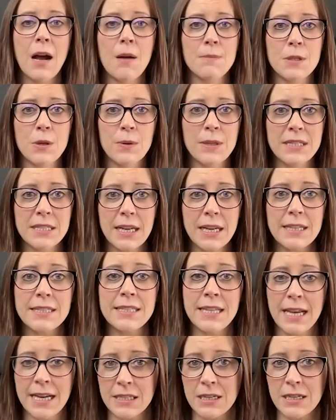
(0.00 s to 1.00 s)
So it does
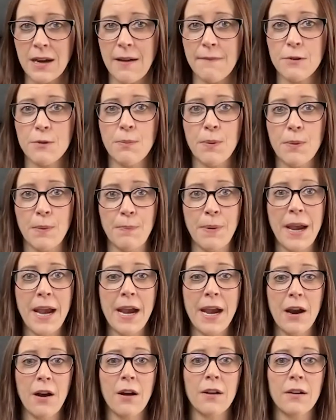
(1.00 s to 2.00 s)
take time to
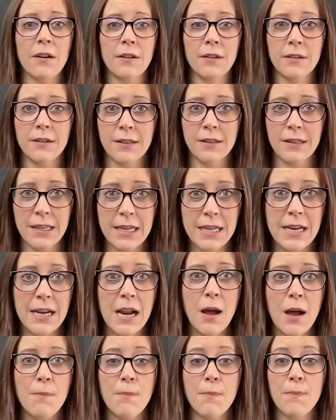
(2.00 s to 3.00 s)
prepare, clean it
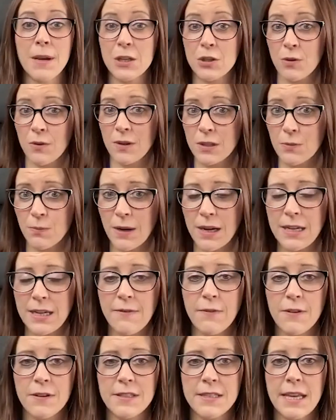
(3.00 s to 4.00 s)
up, make sure it's ready
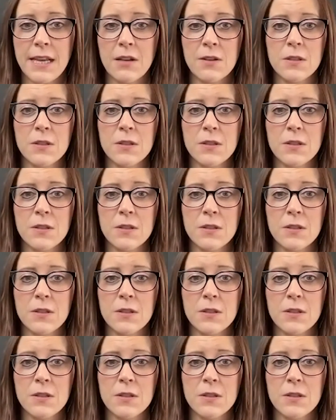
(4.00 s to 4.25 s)
for sale.